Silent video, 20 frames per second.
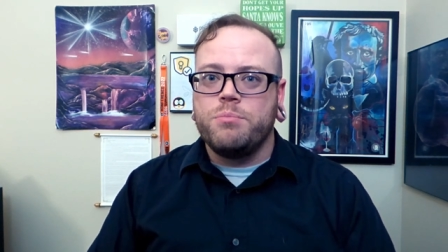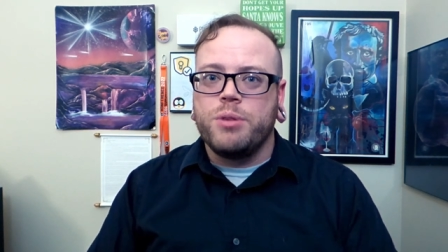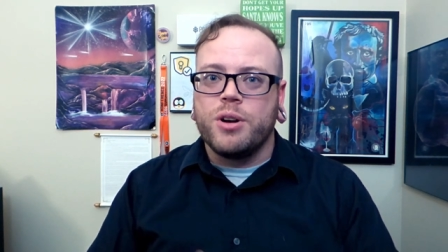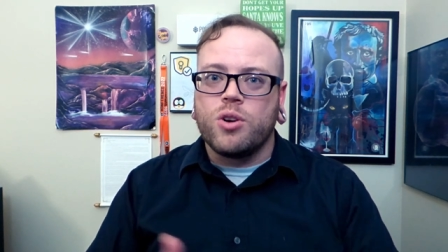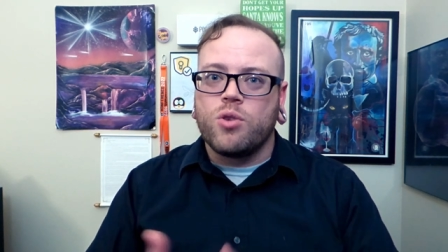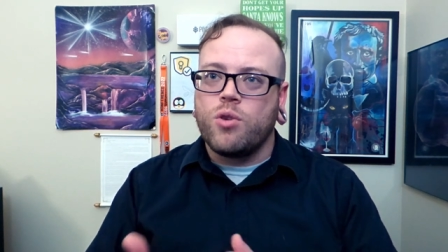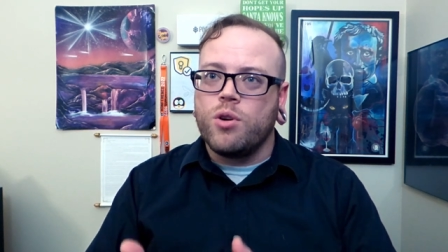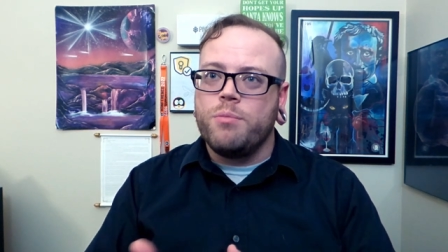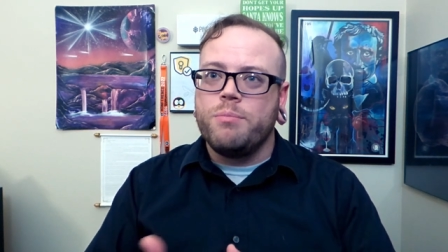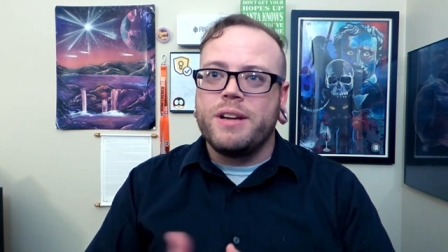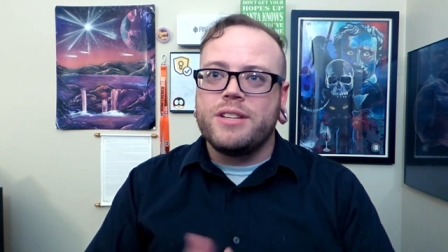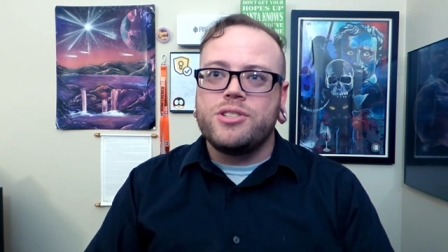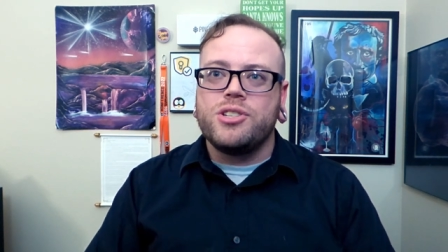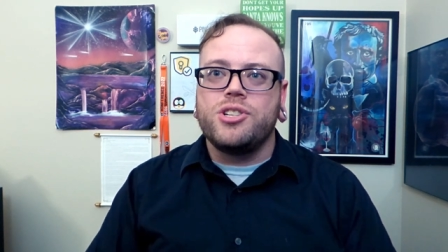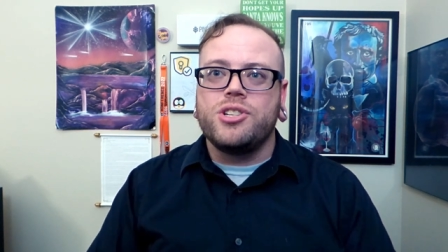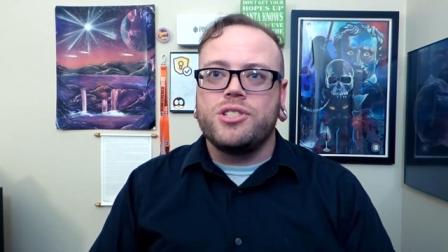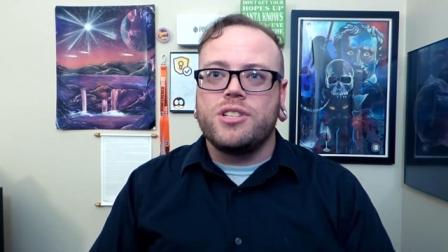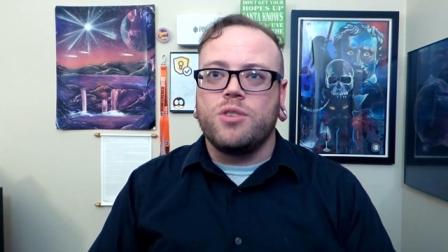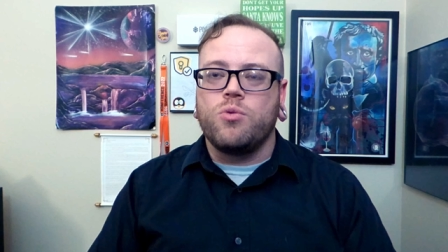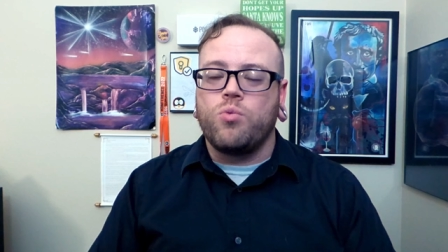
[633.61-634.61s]
but group
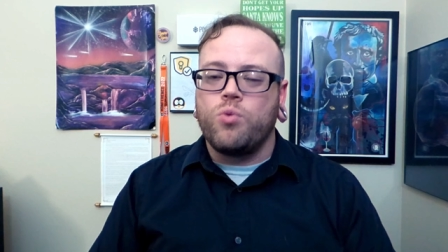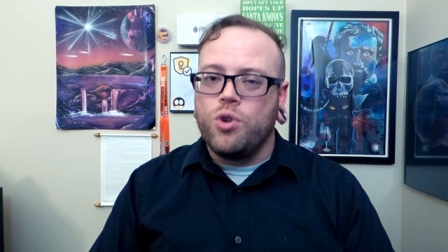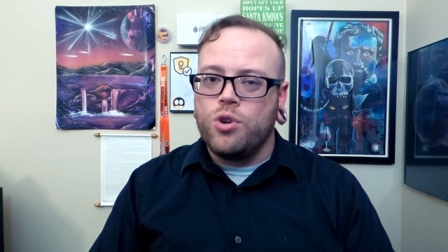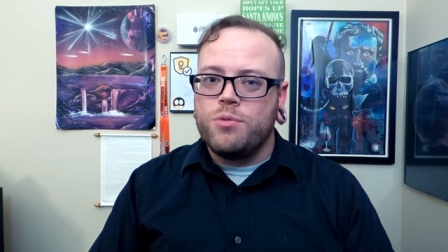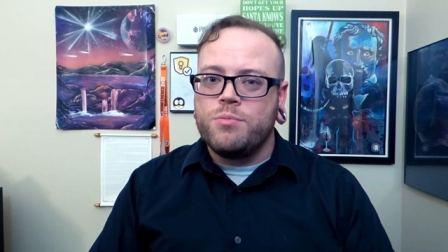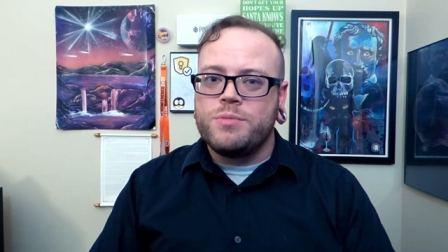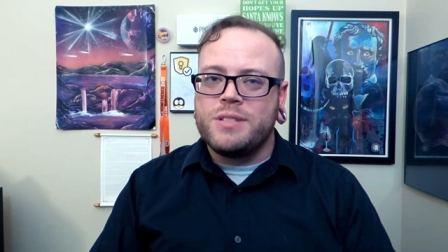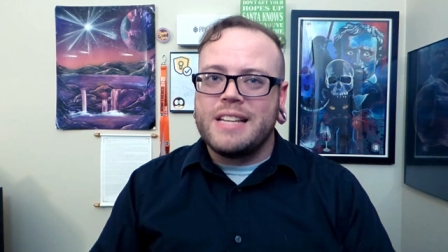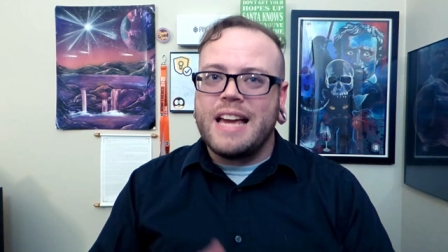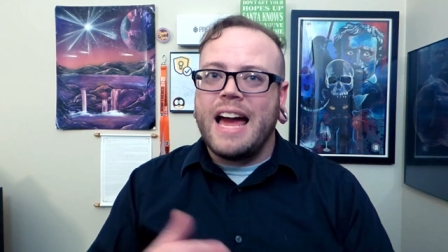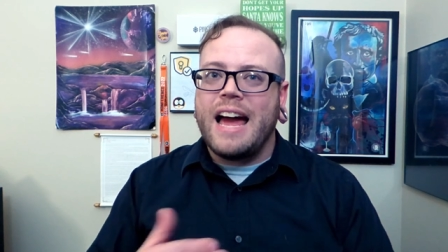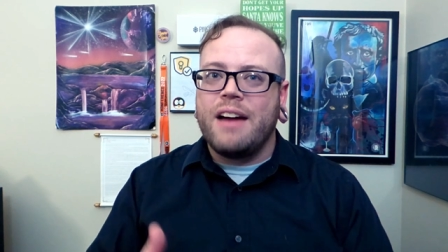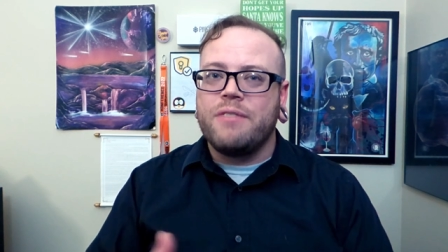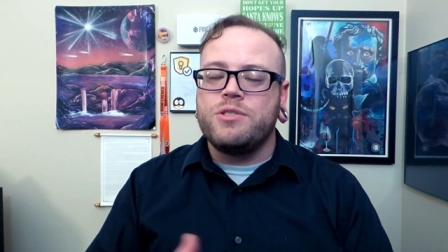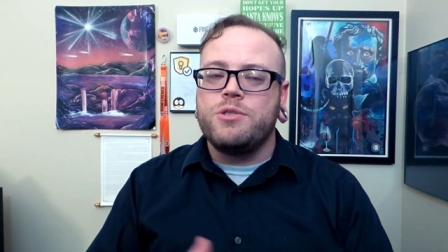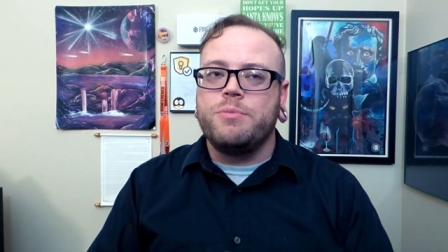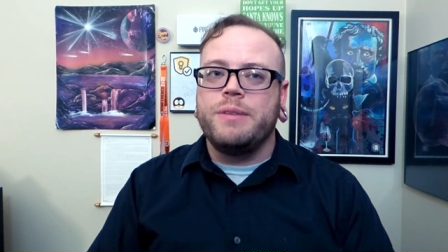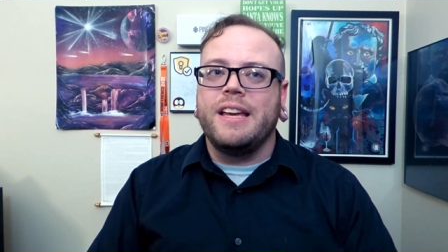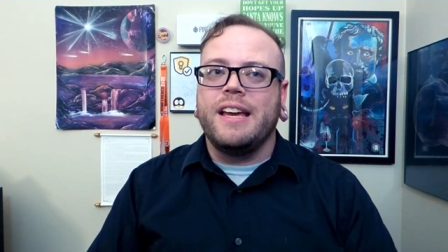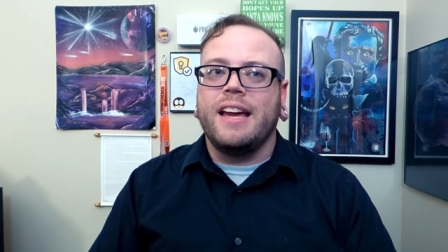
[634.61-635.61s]
messages and rooms
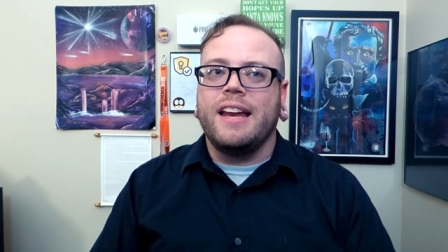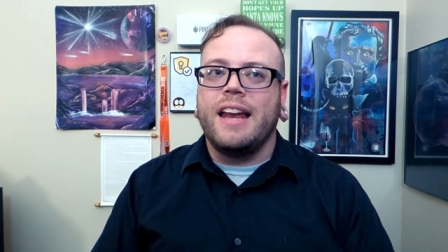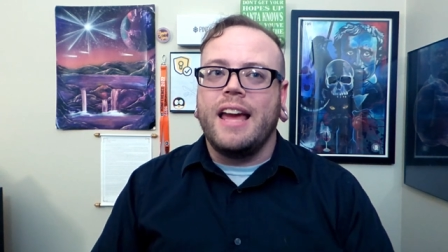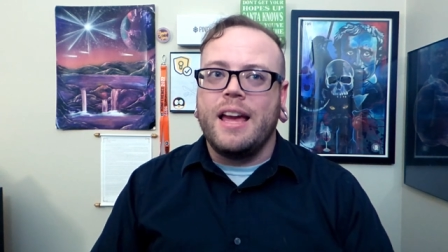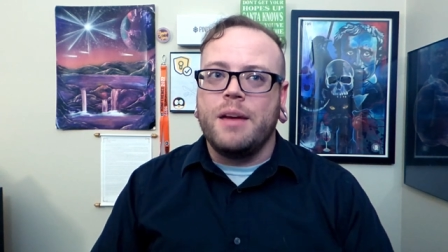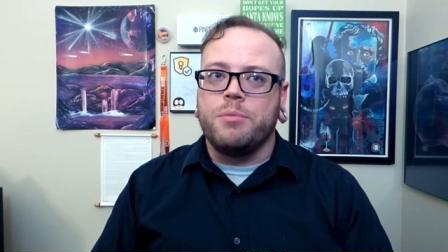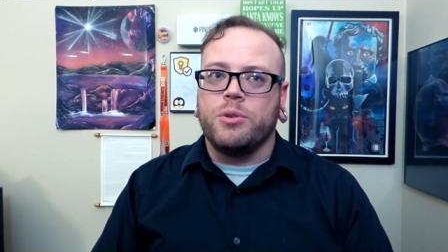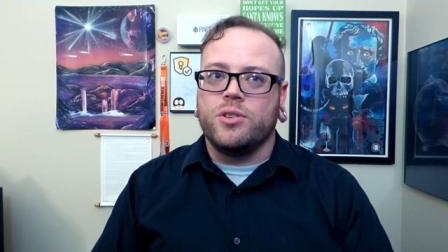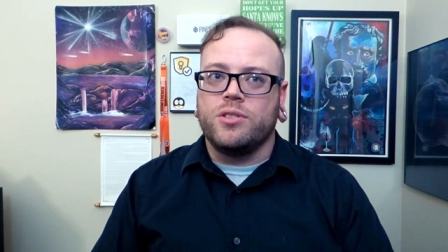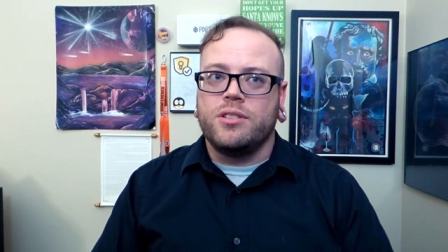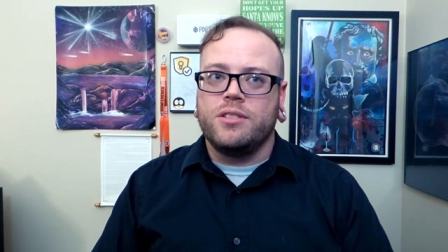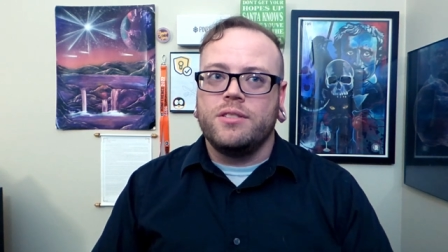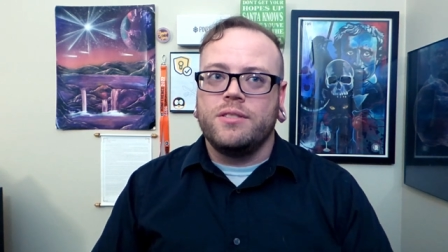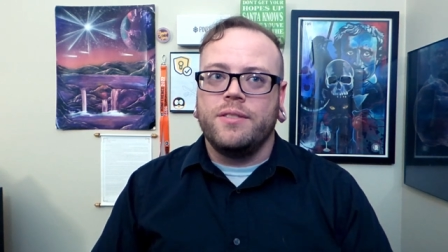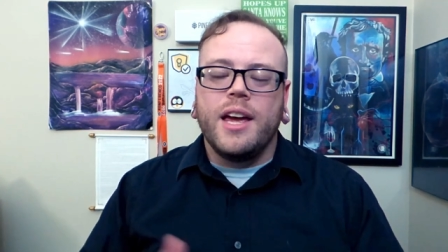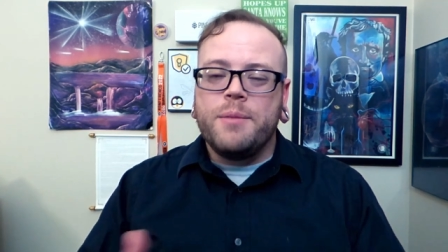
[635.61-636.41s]
have to be enabled.